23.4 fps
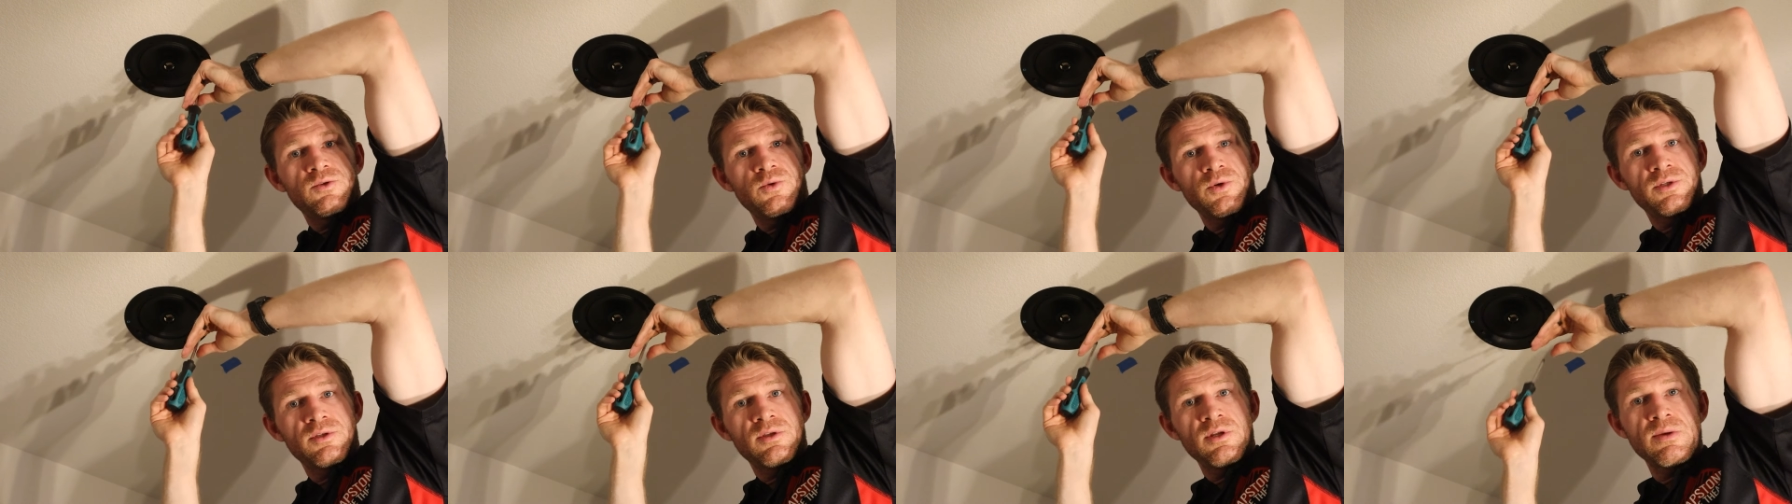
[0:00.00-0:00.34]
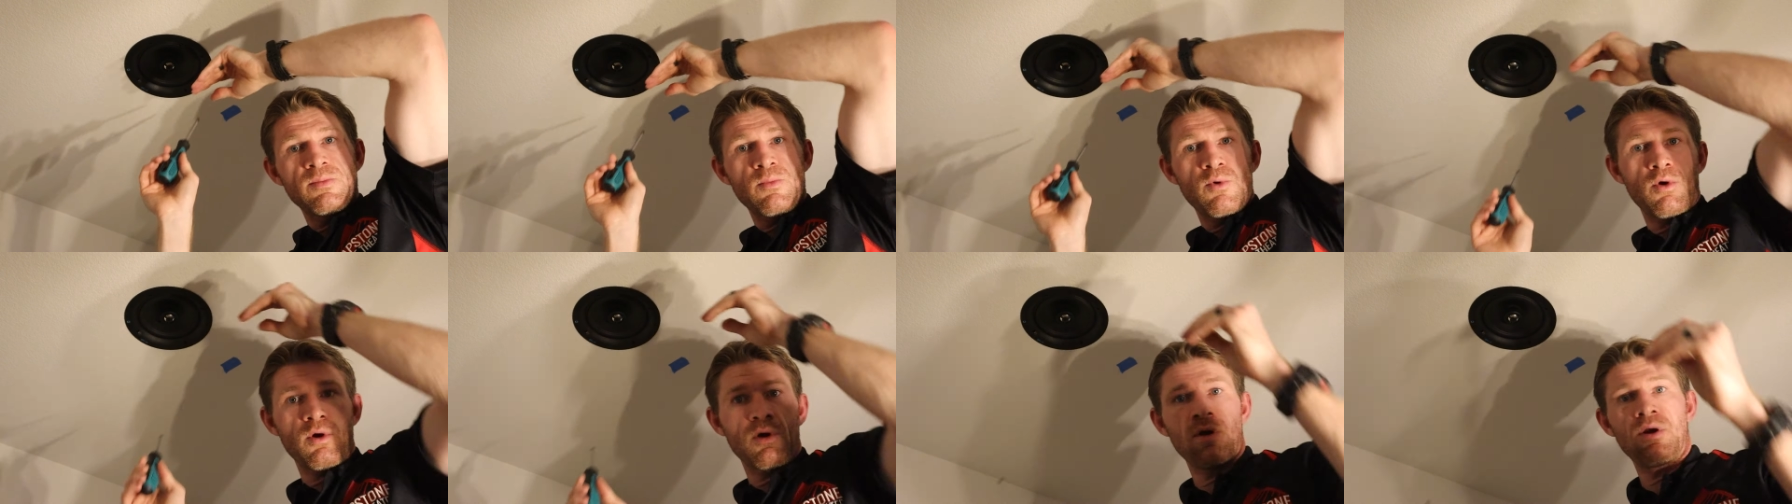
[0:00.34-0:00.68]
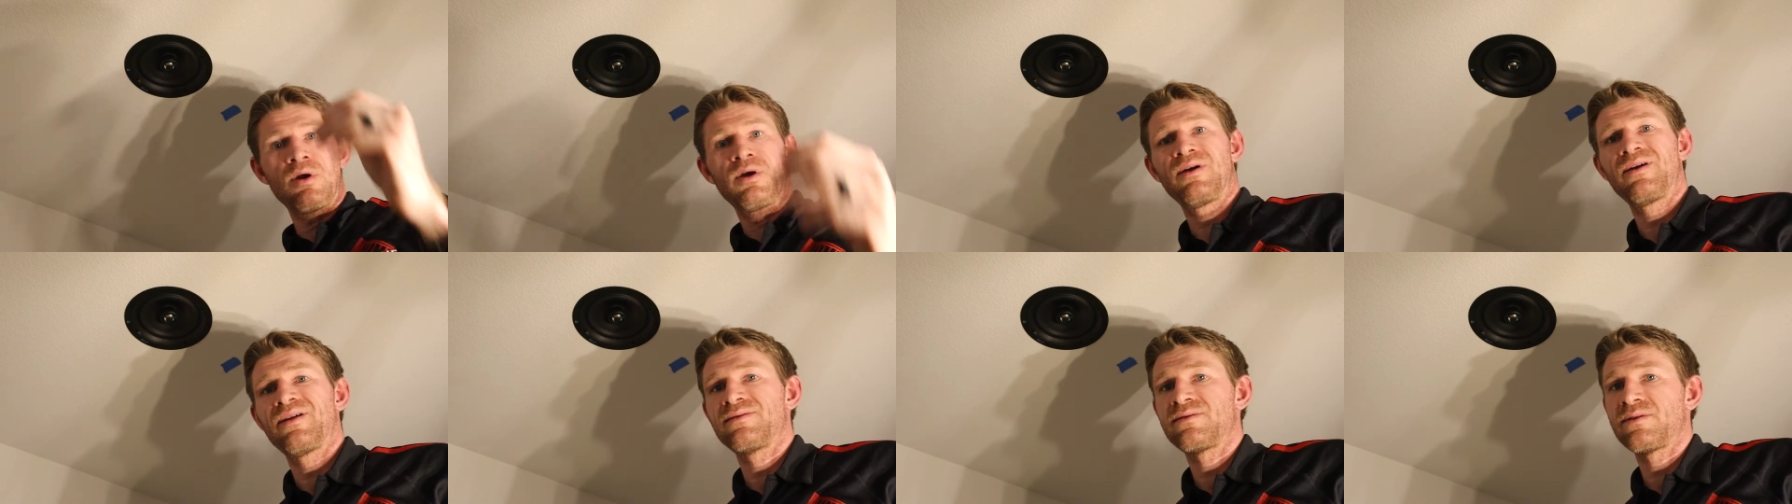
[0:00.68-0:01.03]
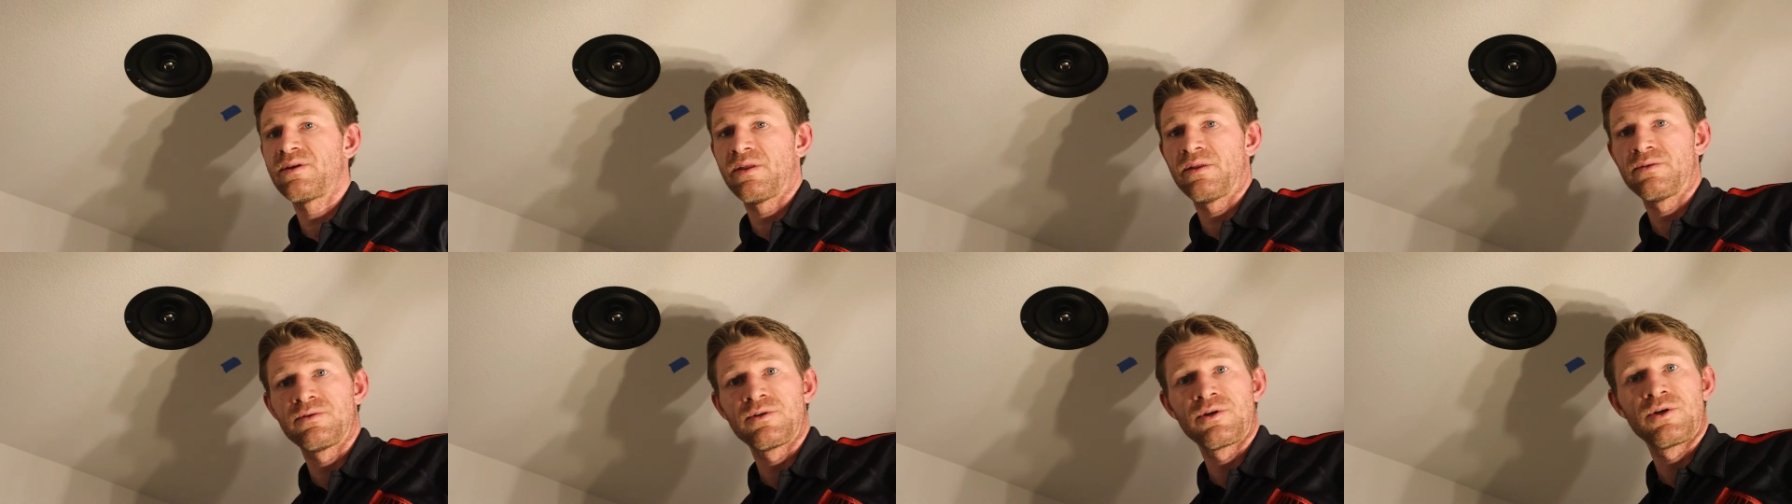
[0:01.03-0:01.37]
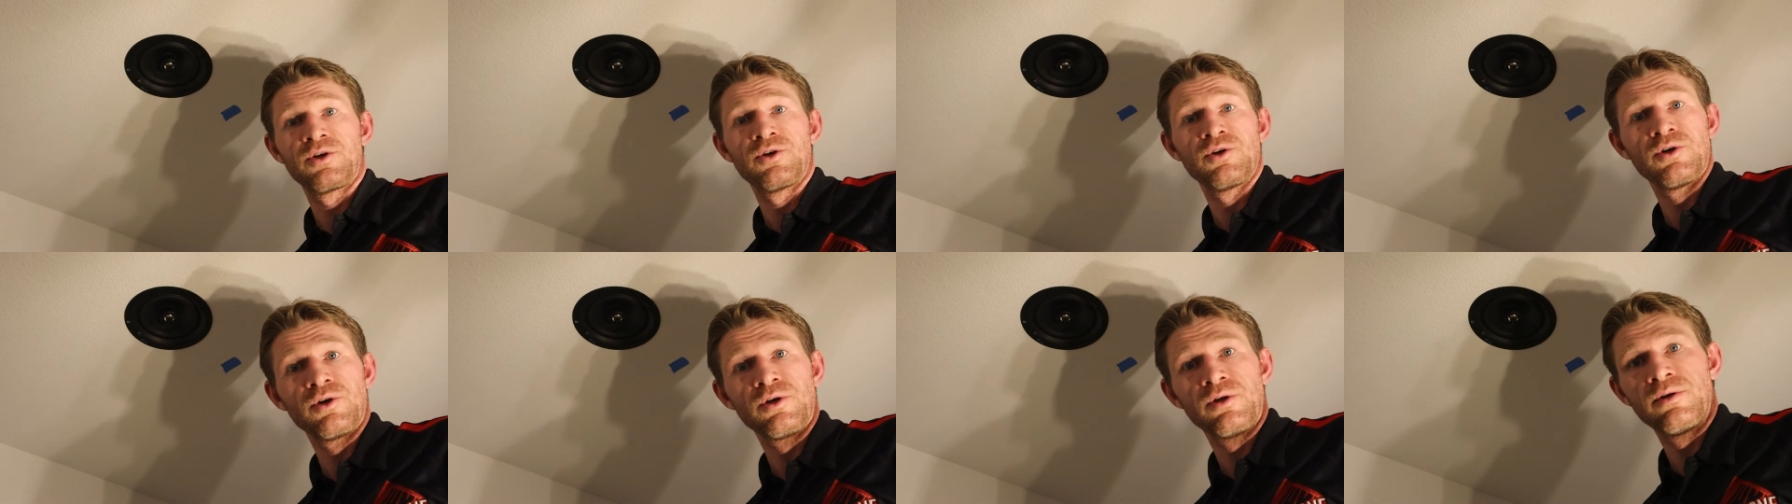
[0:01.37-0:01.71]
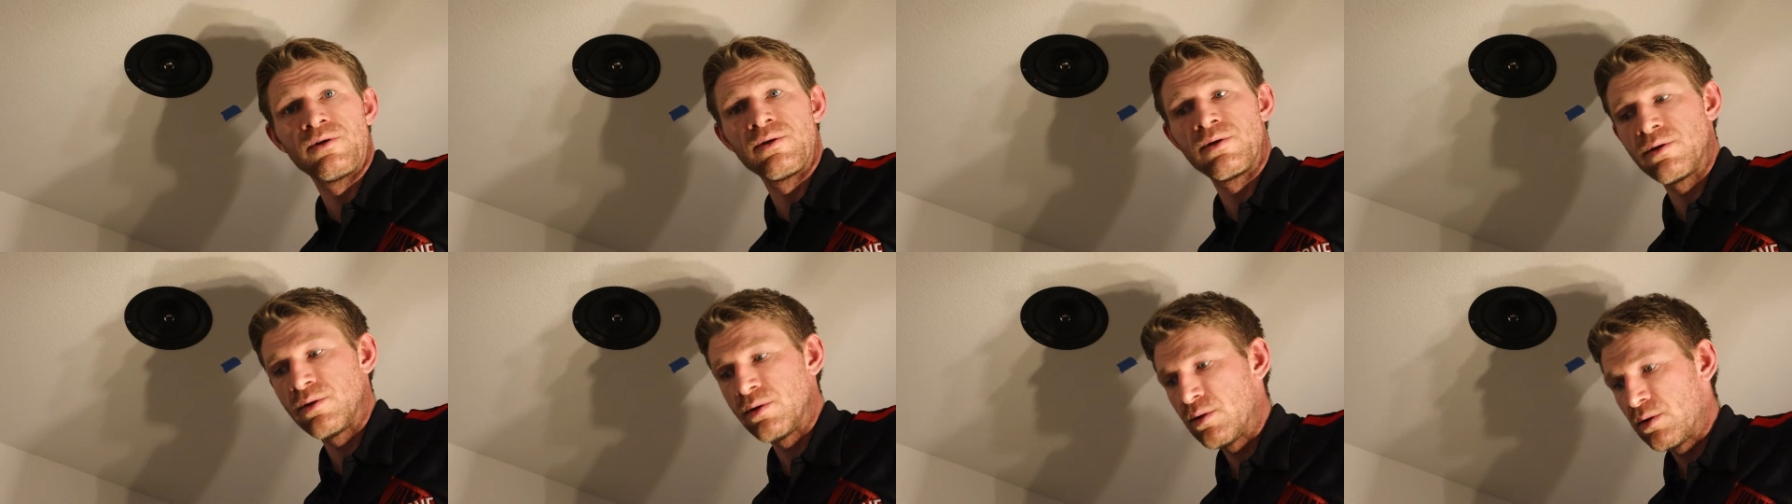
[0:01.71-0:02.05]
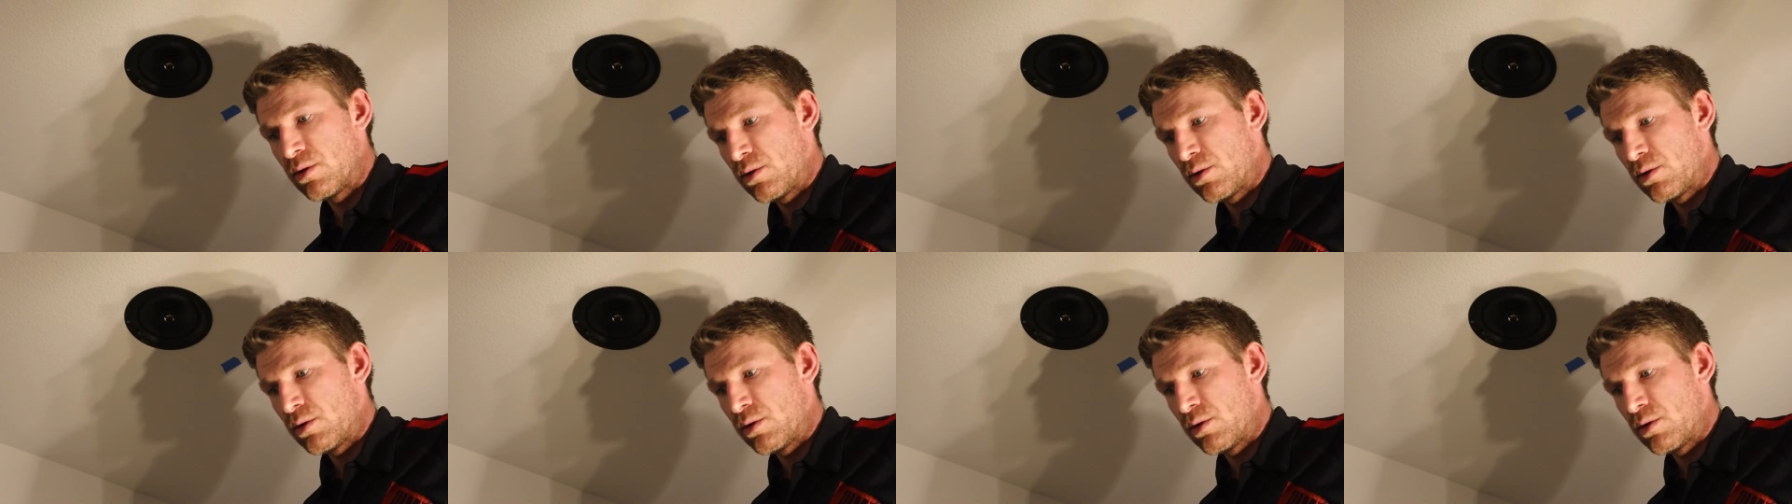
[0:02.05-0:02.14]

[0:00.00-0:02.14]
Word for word: twist anymore, I'd say that's a good,